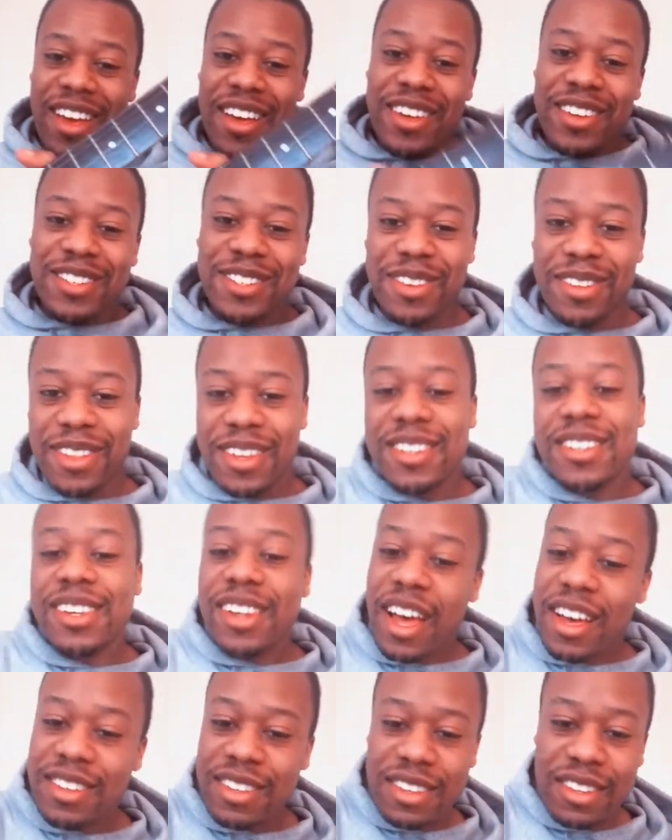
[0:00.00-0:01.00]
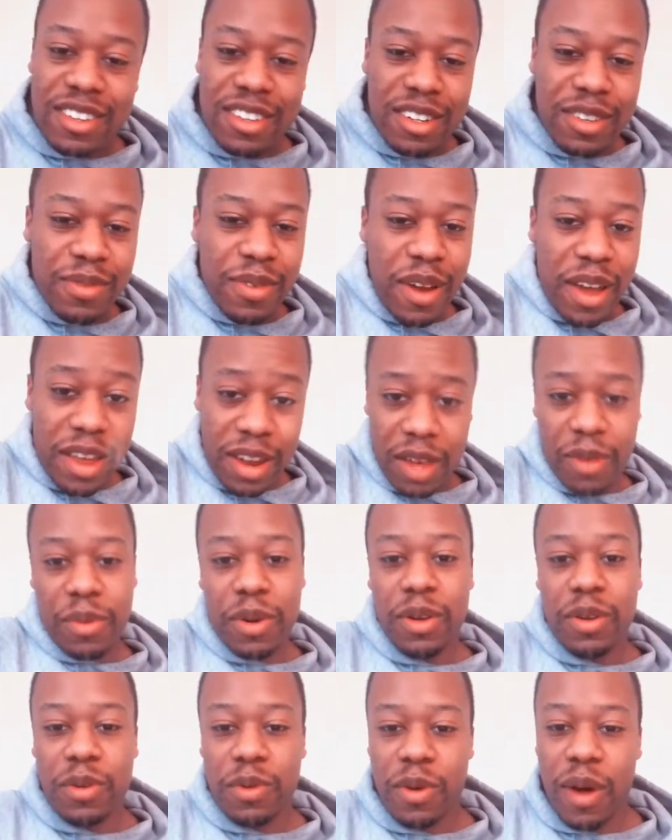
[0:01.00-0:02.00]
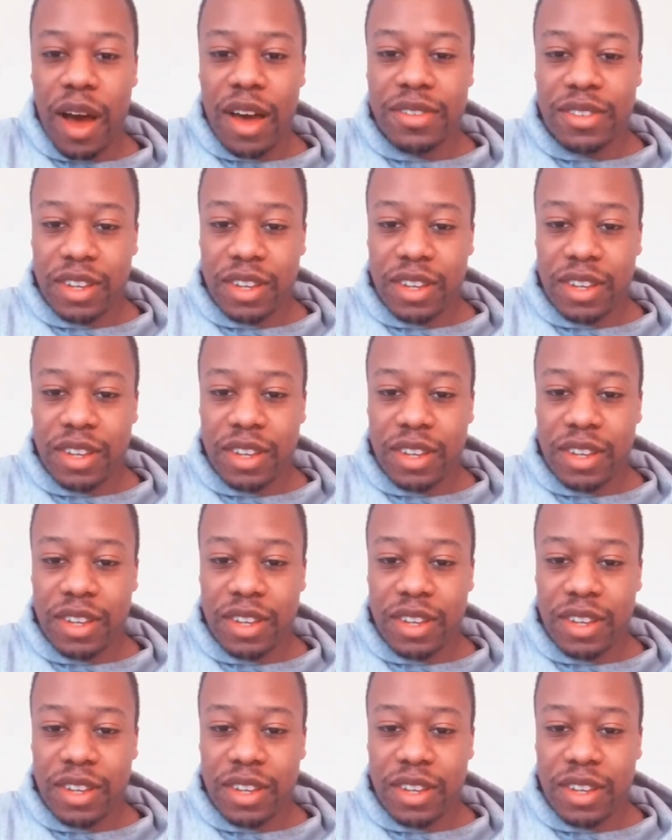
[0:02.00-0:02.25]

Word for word: So this lesson is for anyone who has